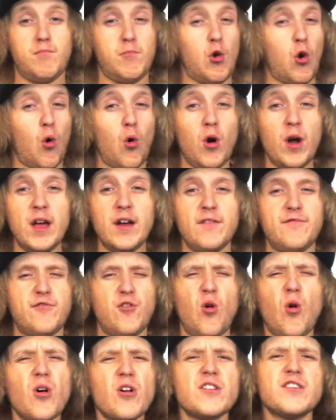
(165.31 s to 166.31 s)
Koi, of
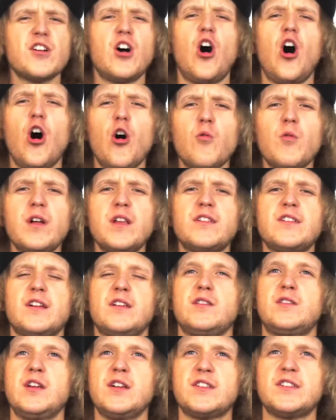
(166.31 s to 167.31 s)
course,
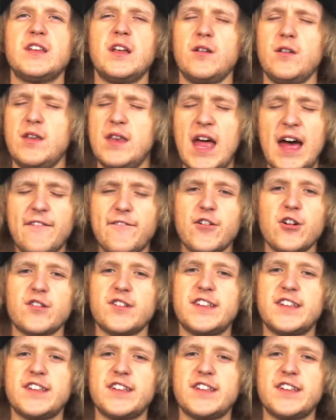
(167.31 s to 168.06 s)
never